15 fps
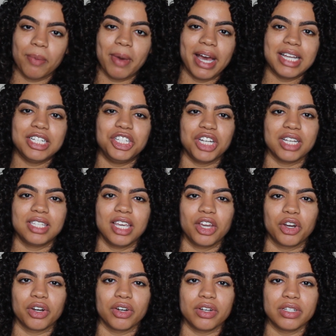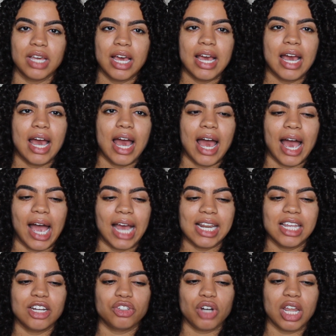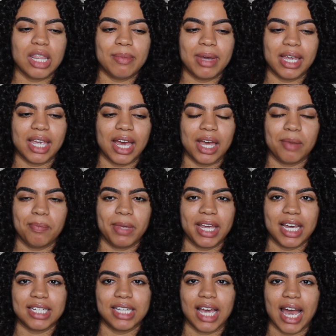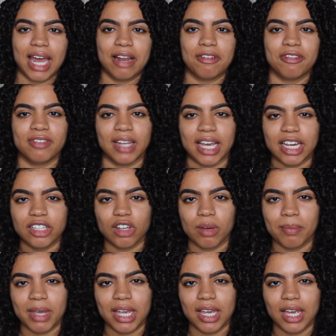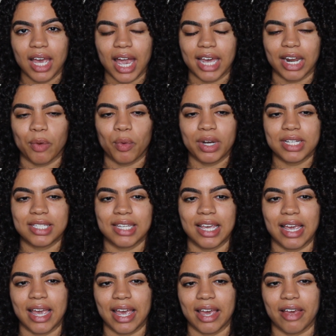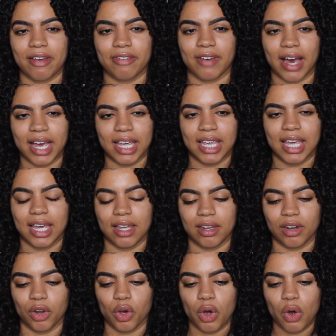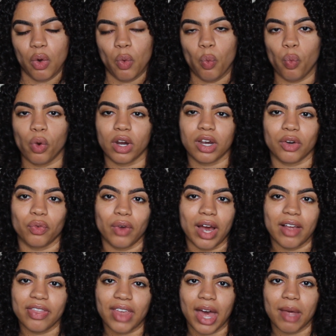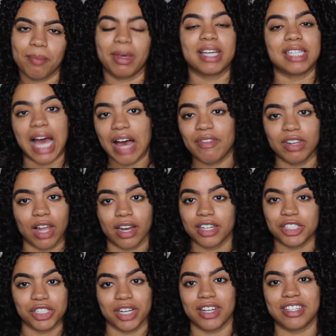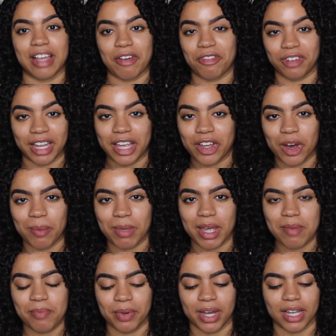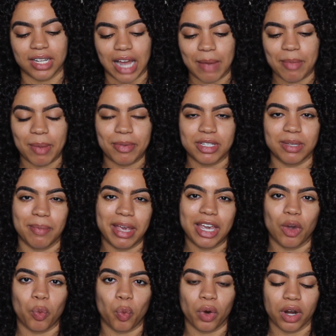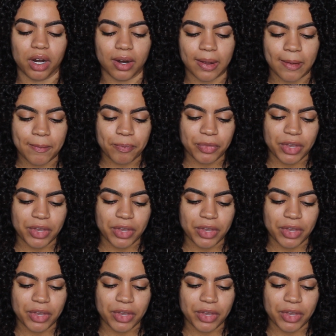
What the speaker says: by Jessie Curls. I need to try them again because it kind of flaked on me, and I want to see if I can work around that because I have a lot of gels that flake on me, but I'm able to make it work.